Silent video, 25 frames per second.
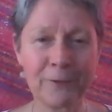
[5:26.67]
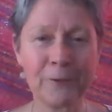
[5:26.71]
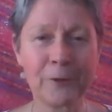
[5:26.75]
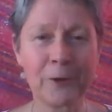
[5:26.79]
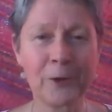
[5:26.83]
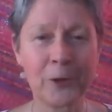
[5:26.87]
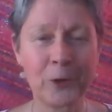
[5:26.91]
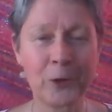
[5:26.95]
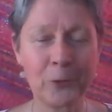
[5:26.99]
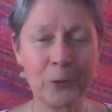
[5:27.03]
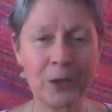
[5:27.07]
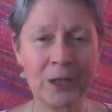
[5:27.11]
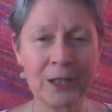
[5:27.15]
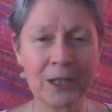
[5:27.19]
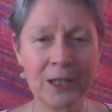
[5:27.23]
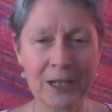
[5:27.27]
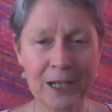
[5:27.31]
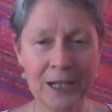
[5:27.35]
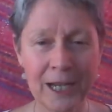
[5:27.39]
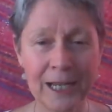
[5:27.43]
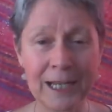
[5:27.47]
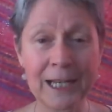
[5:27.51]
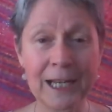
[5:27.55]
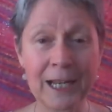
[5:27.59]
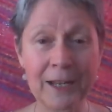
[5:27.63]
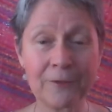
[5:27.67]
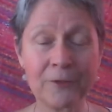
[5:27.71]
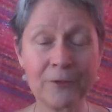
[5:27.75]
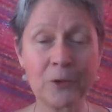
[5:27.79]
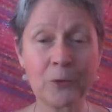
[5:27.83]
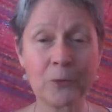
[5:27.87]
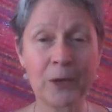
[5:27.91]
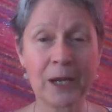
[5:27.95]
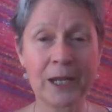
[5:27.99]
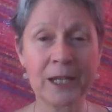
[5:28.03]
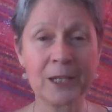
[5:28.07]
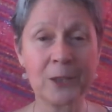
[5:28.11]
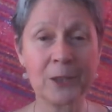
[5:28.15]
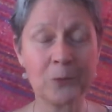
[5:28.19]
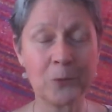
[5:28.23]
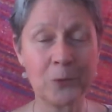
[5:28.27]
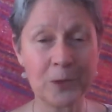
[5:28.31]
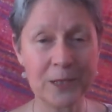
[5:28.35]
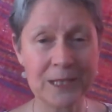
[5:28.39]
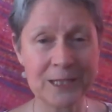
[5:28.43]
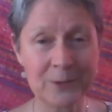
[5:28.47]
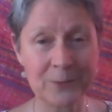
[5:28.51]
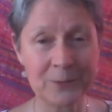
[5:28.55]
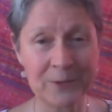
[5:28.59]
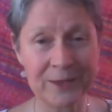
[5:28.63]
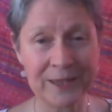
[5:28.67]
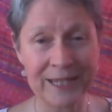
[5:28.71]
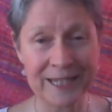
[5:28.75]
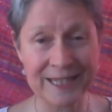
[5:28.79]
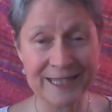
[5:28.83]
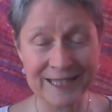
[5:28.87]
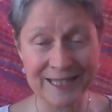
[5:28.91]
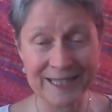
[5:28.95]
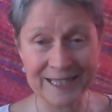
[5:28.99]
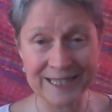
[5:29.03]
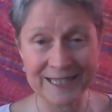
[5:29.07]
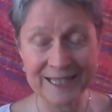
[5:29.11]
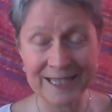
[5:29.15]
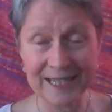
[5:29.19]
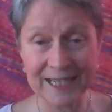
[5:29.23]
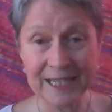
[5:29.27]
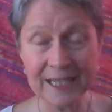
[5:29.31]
very well and I love the way he works with SET.